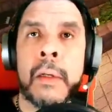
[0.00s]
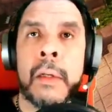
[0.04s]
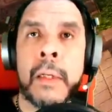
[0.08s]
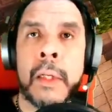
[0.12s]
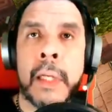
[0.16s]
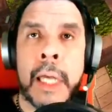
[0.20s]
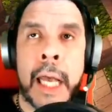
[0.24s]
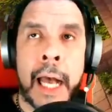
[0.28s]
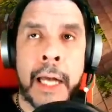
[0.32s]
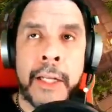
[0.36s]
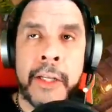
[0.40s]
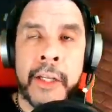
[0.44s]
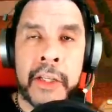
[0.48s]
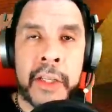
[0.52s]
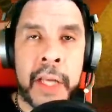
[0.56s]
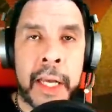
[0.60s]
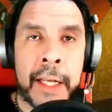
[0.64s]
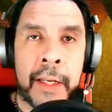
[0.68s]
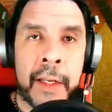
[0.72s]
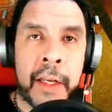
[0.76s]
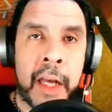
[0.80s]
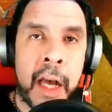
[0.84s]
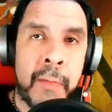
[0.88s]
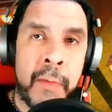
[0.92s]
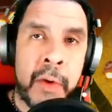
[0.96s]
Yeah, I just like to
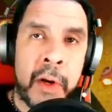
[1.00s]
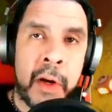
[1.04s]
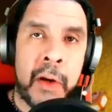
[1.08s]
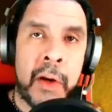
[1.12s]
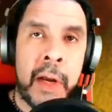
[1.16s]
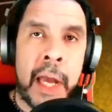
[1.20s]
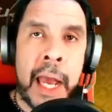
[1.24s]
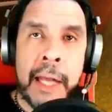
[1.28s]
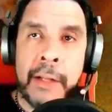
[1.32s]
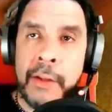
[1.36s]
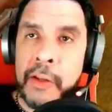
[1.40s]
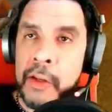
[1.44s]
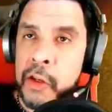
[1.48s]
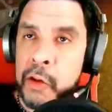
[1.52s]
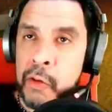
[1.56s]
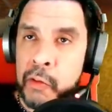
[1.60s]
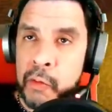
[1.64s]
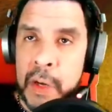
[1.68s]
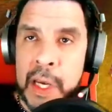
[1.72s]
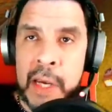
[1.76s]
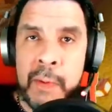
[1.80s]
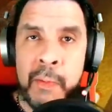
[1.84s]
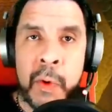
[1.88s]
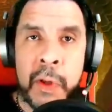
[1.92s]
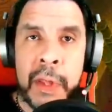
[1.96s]
come here and
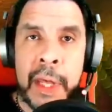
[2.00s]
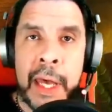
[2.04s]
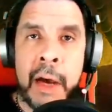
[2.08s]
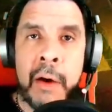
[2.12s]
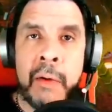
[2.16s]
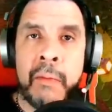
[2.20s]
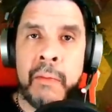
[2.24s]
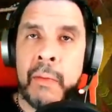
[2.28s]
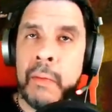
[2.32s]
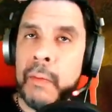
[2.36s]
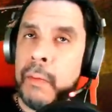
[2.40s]
stream without